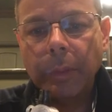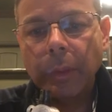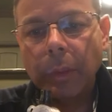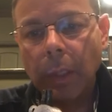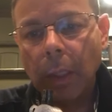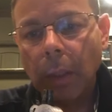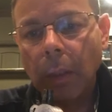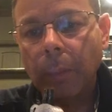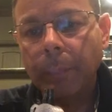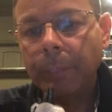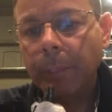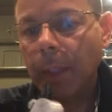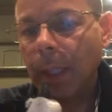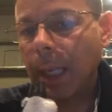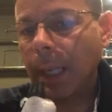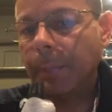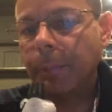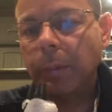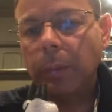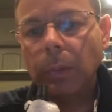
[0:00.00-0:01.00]
So
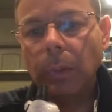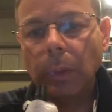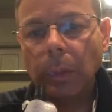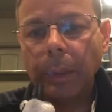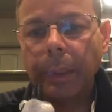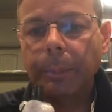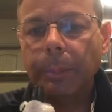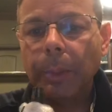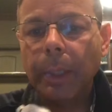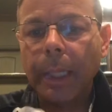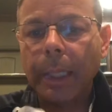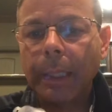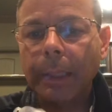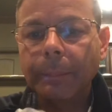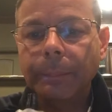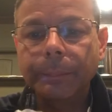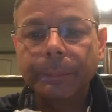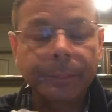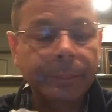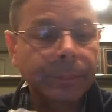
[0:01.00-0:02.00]
absolutely, Bracken.
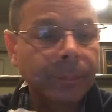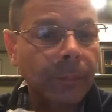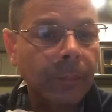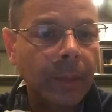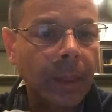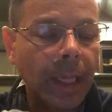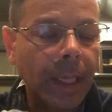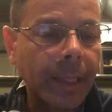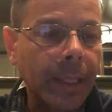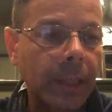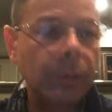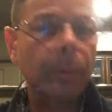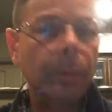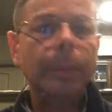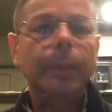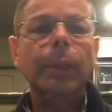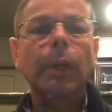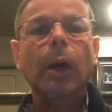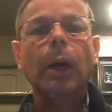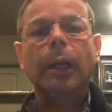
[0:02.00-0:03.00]
And that's what we're
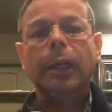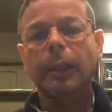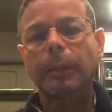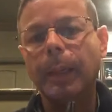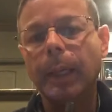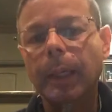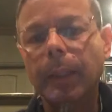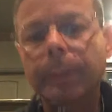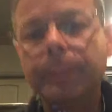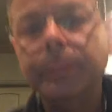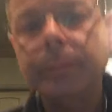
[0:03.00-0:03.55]
talking about.